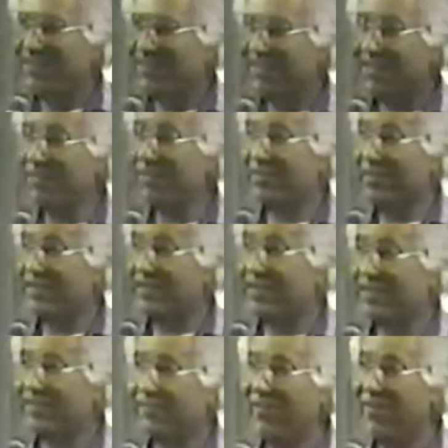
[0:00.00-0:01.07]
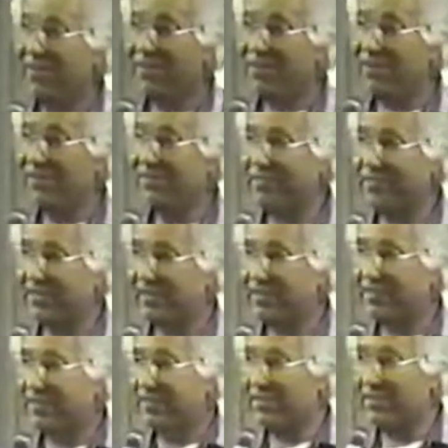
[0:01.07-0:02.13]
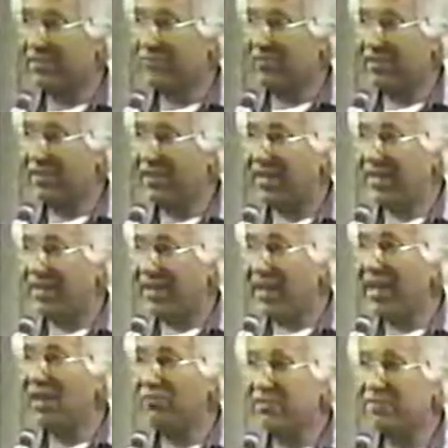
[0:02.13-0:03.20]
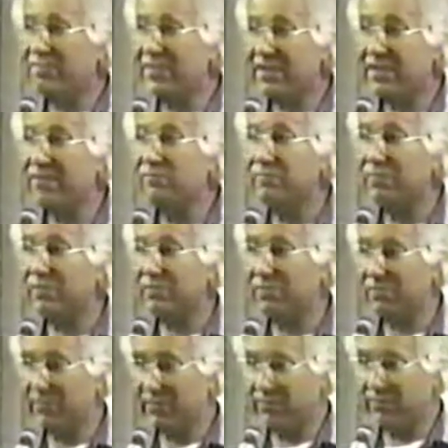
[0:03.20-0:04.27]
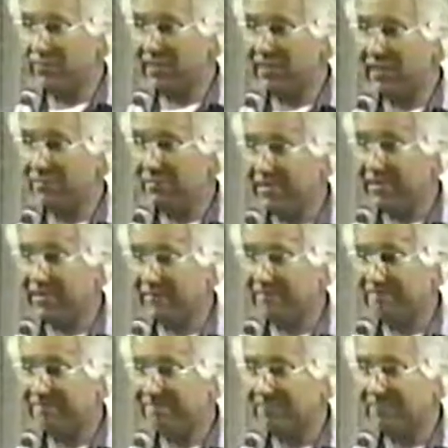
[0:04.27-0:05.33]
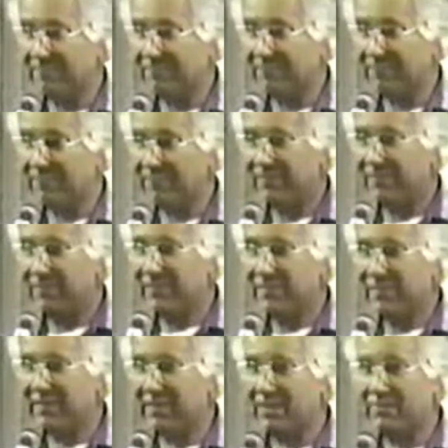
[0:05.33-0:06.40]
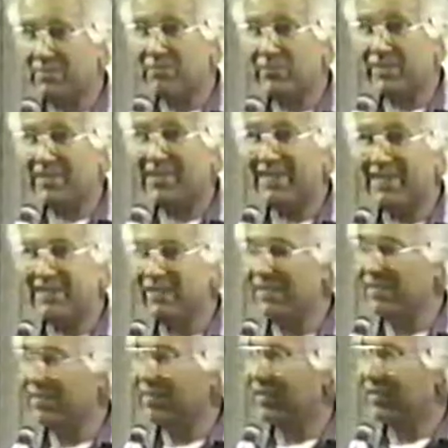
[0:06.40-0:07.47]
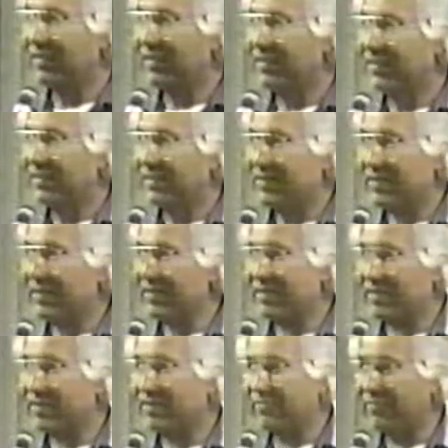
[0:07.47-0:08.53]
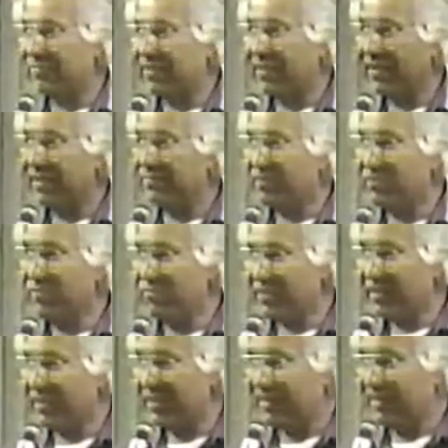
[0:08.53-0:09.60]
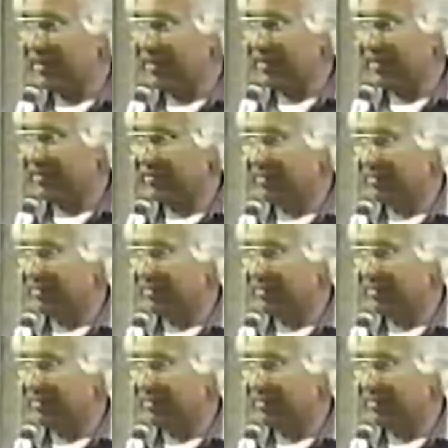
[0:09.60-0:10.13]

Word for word: Some of us, if not all of us, were taught how to be humble when we first came in. Yeah, we were taught. It doesn't come from God, but we were taught anyhow.